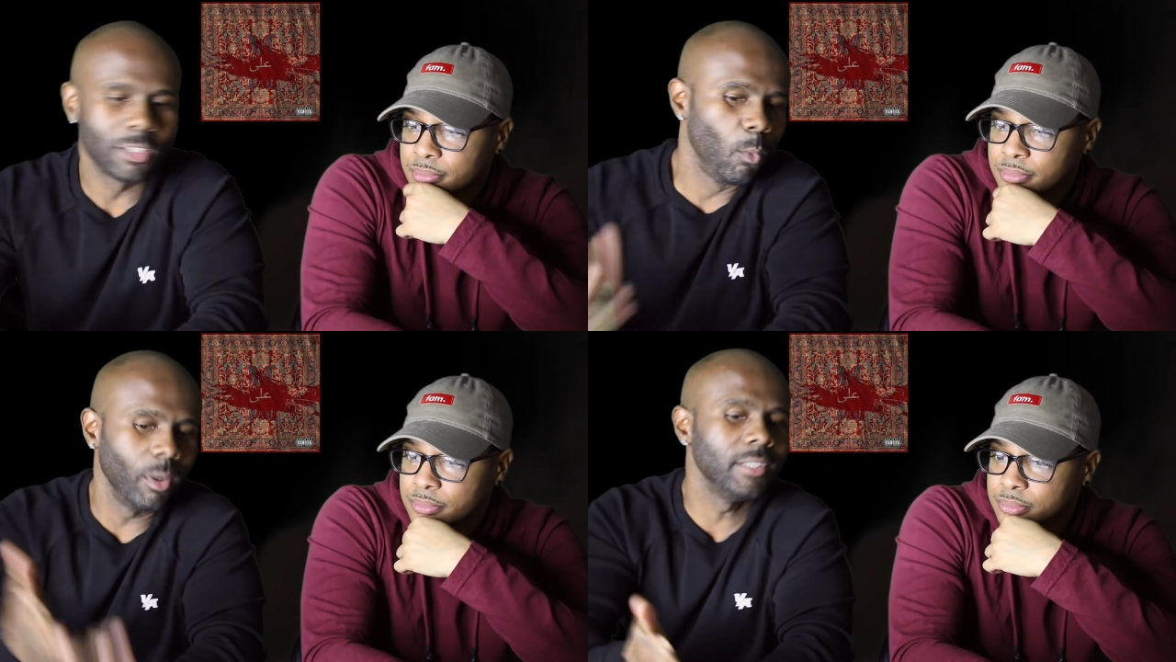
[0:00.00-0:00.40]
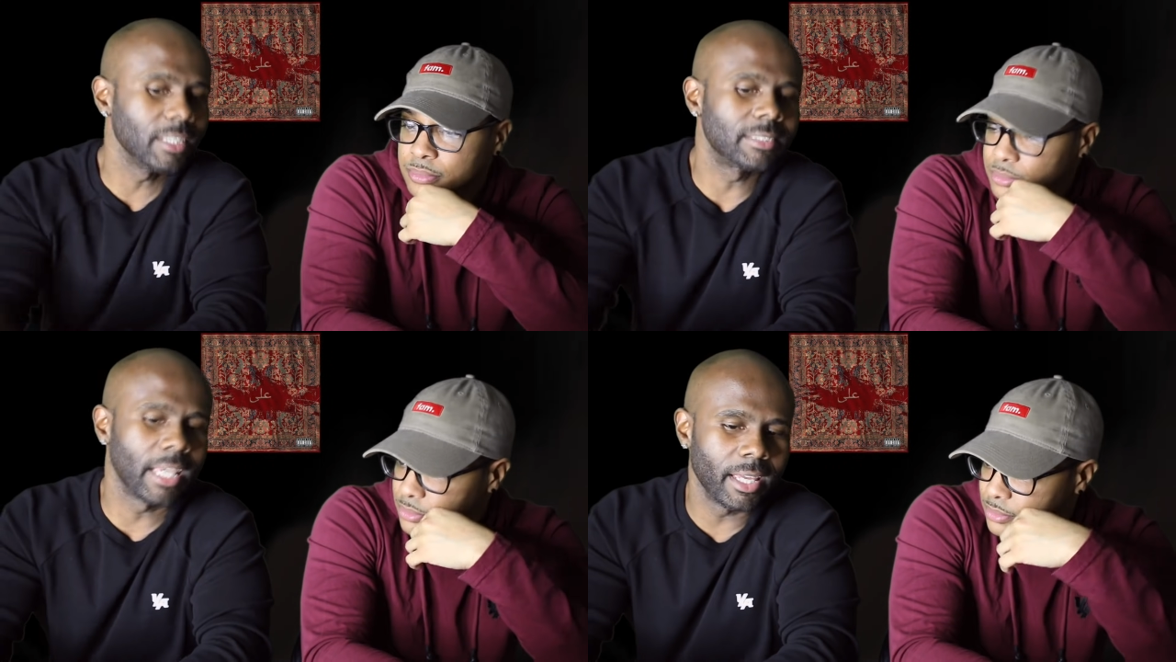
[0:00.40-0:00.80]
Speaker 1: so what is
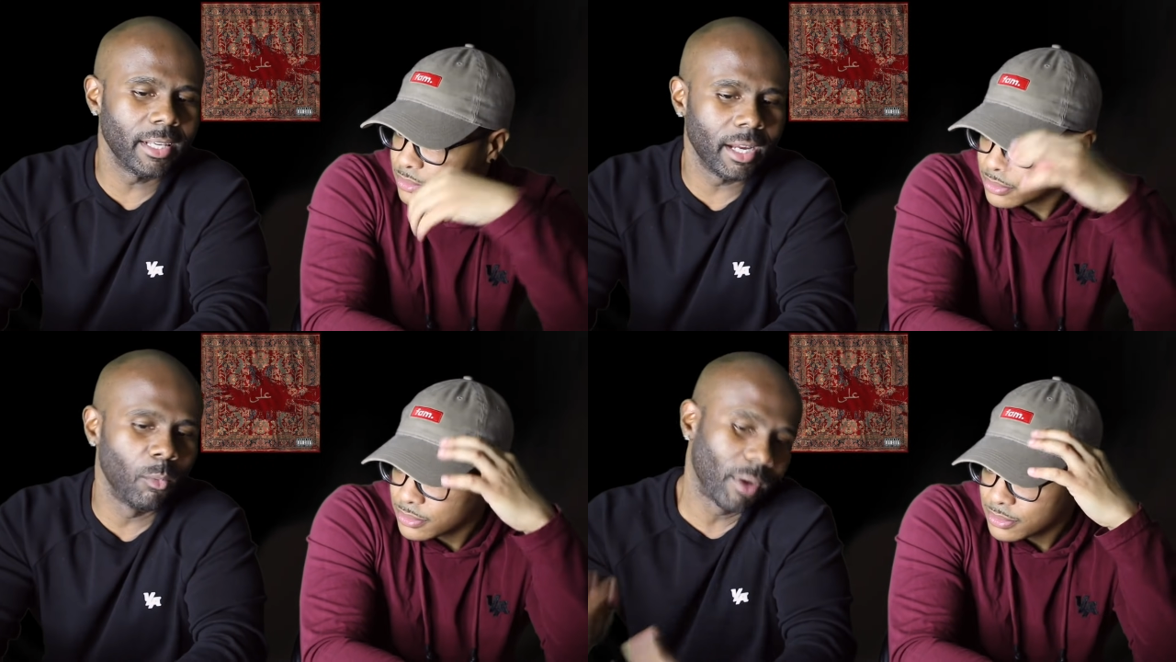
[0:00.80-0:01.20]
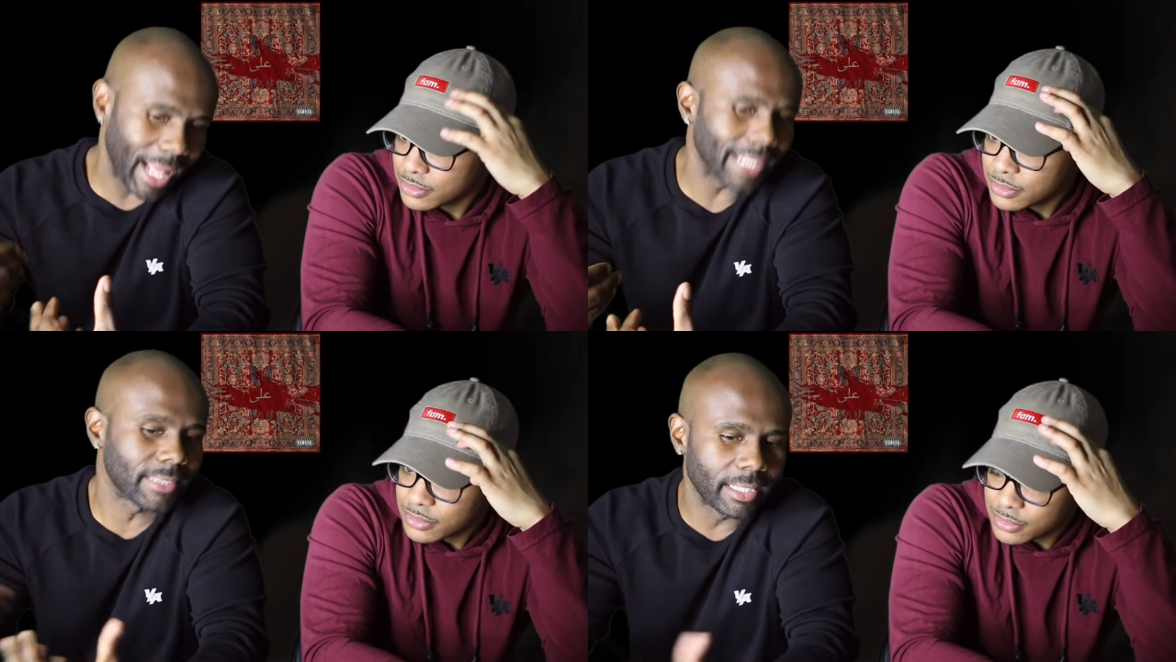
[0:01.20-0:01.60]
he saying there? What
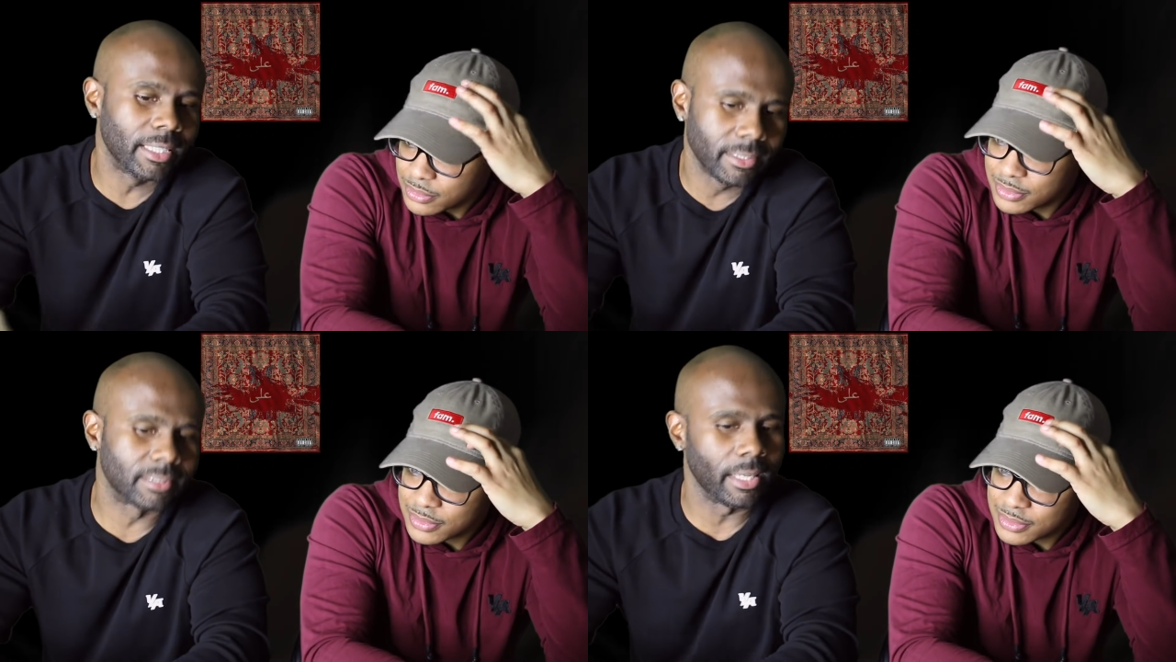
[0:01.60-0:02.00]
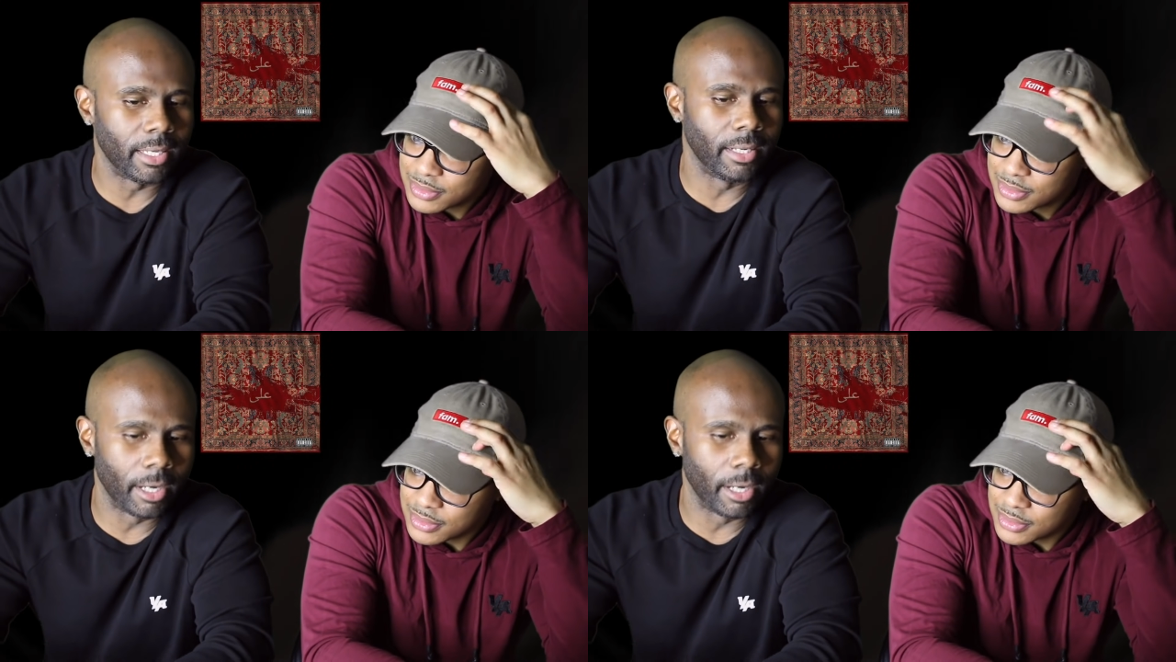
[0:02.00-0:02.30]
I think he's saying